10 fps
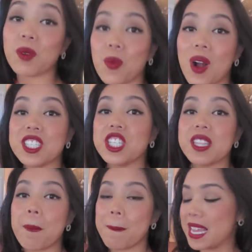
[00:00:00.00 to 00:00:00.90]
we're
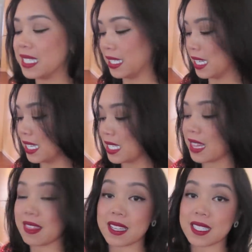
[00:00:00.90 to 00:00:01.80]
watching the Macy's
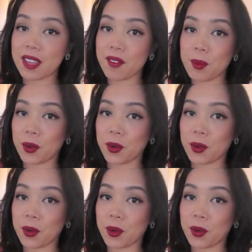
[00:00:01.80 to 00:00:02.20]
Thanksgiving